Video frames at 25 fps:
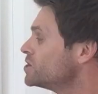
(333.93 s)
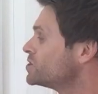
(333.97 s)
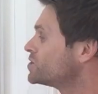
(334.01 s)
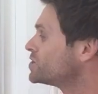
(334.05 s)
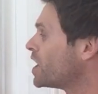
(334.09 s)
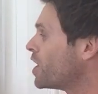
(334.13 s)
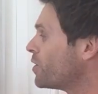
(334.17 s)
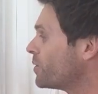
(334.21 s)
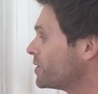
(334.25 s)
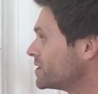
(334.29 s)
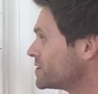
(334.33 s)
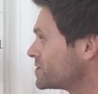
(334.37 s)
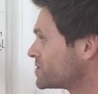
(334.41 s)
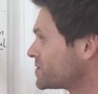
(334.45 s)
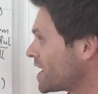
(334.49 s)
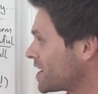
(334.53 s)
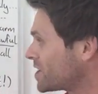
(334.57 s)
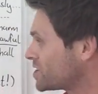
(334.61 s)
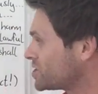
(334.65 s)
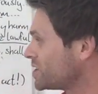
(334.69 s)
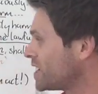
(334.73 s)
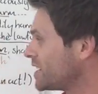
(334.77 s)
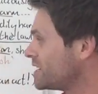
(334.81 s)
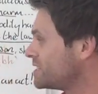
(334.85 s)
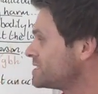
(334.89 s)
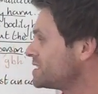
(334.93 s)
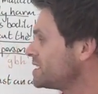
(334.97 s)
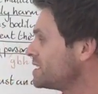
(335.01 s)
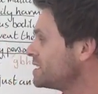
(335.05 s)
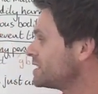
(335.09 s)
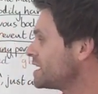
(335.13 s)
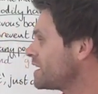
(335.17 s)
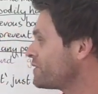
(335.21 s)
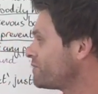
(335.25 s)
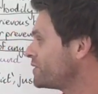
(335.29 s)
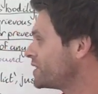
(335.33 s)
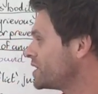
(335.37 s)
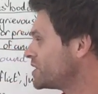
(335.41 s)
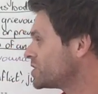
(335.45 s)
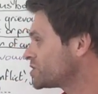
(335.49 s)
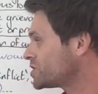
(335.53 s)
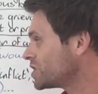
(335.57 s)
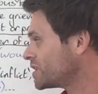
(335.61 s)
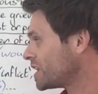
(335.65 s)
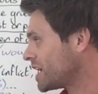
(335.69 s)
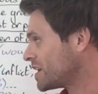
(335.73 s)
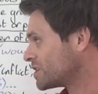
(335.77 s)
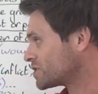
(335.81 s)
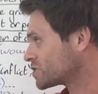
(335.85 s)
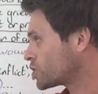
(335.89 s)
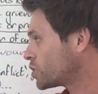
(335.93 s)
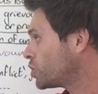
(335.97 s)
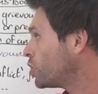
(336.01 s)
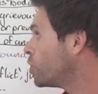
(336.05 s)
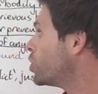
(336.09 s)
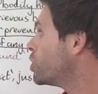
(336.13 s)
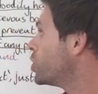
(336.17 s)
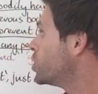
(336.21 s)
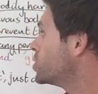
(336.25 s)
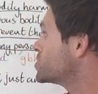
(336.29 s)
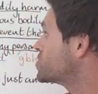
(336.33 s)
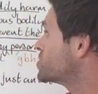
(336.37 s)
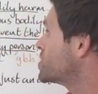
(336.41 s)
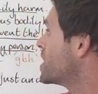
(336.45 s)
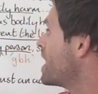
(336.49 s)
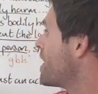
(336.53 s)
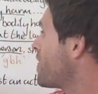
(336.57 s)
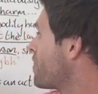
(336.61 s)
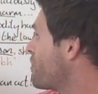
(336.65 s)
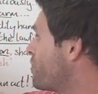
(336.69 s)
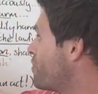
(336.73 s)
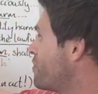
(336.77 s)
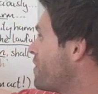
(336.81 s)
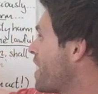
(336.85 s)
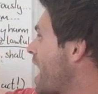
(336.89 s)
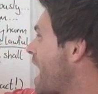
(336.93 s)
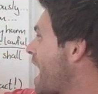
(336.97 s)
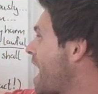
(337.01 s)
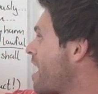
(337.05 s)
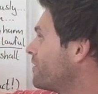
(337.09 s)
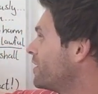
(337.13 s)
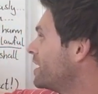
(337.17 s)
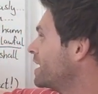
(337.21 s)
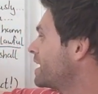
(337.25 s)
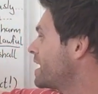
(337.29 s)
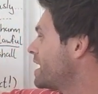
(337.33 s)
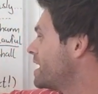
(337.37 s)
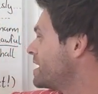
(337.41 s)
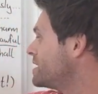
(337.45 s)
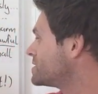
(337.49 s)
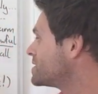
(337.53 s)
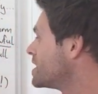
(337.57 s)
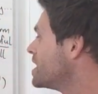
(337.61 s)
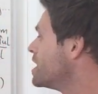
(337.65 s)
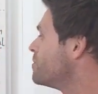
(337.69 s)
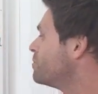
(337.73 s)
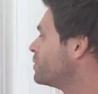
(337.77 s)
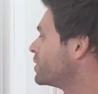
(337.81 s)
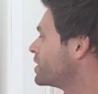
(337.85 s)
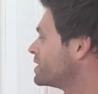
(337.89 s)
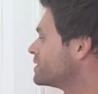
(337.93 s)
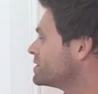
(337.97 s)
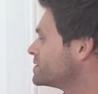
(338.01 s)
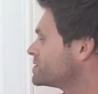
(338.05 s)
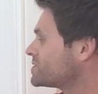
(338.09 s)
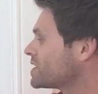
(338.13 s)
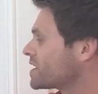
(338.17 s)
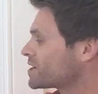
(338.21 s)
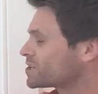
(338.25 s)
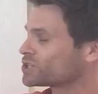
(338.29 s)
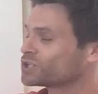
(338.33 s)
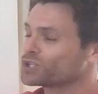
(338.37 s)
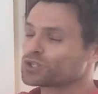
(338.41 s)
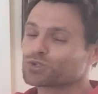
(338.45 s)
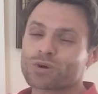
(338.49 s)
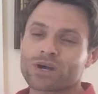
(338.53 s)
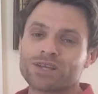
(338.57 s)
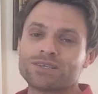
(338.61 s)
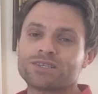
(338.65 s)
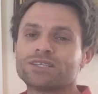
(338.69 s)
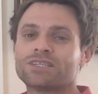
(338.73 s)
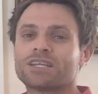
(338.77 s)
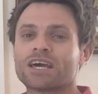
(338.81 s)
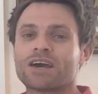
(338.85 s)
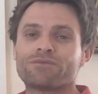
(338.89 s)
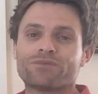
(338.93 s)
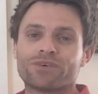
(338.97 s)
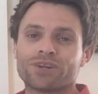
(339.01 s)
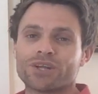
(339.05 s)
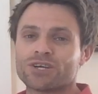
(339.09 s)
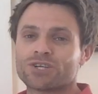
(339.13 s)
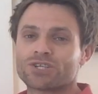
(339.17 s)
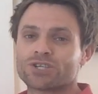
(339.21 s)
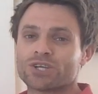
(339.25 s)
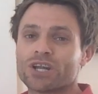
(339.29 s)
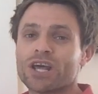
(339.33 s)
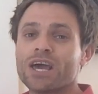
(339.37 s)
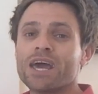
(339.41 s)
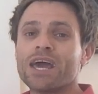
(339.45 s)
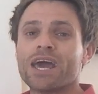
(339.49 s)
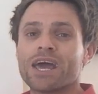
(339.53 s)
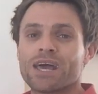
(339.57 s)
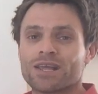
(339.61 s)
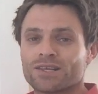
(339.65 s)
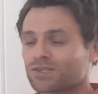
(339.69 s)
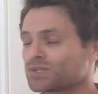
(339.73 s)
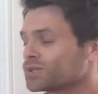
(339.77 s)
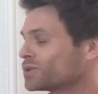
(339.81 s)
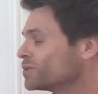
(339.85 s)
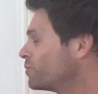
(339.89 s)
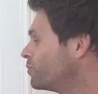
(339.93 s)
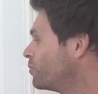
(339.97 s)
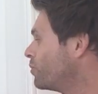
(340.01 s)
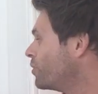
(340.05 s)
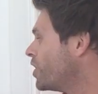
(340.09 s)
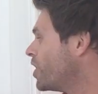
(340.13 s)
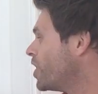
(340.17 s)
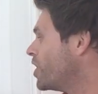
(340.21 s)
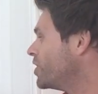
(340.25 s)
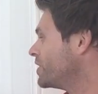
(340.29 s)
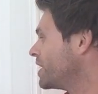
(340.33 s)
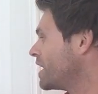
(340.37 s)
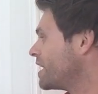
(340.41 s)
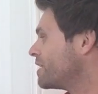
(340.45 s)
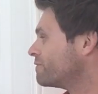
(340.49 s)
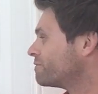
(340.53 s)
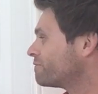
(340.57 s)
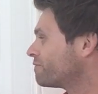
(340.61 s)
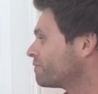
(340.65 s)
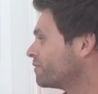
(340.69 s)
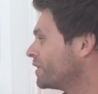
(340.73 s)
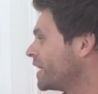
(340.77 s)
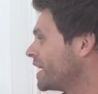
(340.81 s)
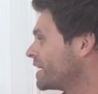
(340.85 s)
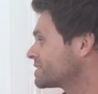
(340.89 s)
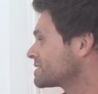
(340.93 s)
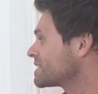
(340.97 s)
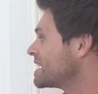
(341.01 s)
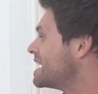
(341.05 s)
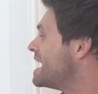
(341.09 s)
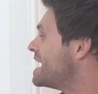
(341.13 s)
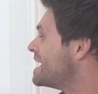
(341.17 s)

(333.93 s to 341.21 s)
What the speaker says: So in the Section 18 definition it's cause, there it is, but in the Section 20 definition it's the word inflict.